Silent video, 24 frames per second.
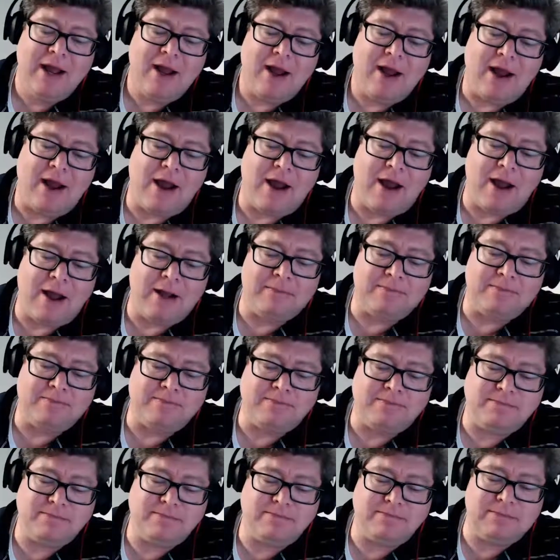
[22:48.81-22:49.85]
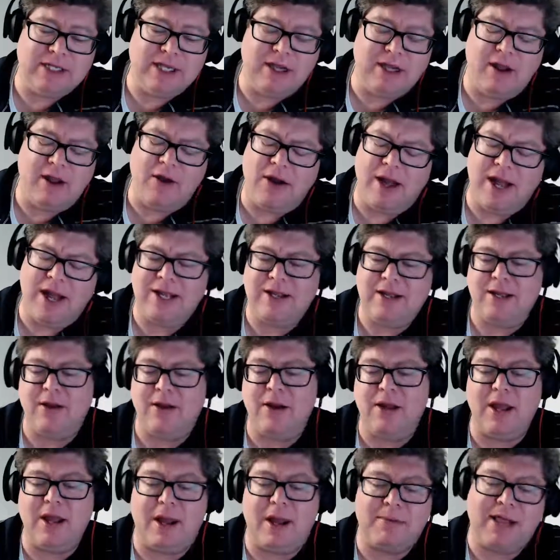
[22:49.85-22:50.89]
Um, oh, I,
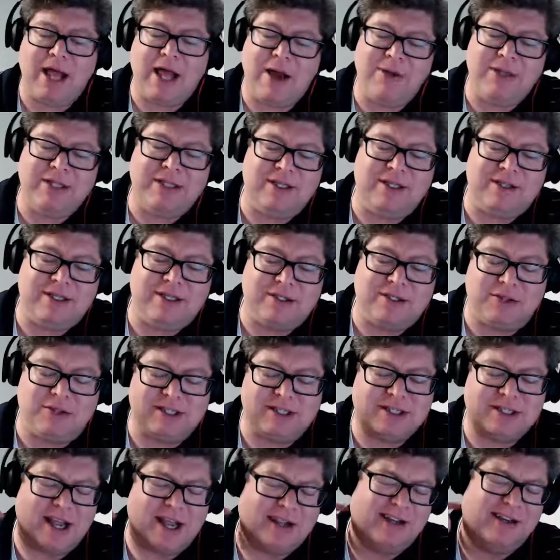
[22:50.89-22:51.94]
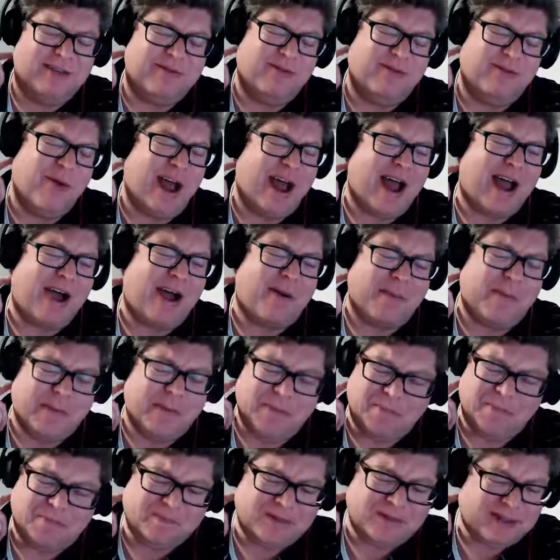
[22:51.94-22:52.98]
am glad we did this one second. Wow,
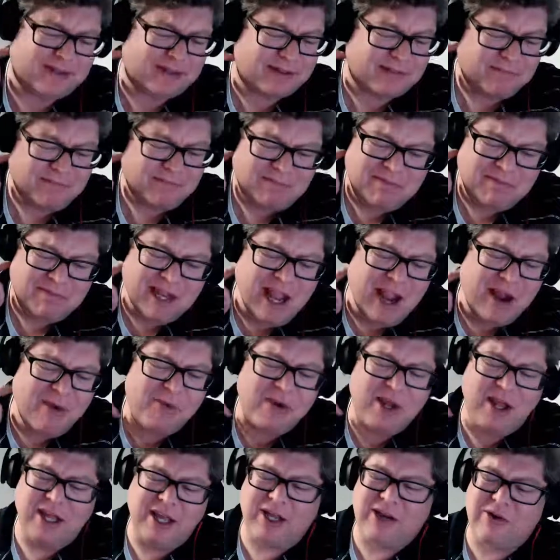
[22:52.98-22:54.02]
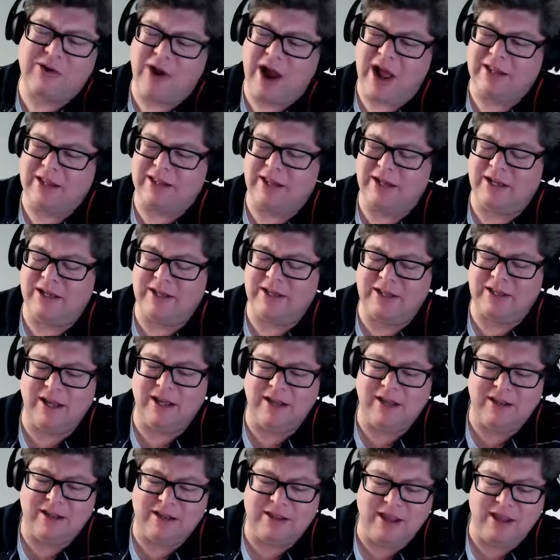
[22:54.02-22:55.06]
they really cranked the
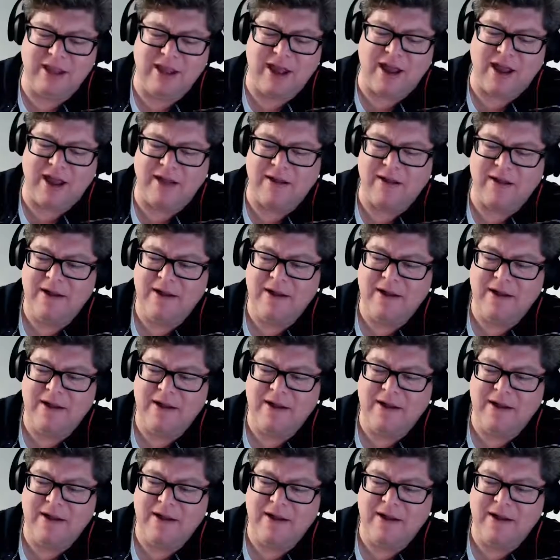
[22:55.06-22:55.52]
the the uh,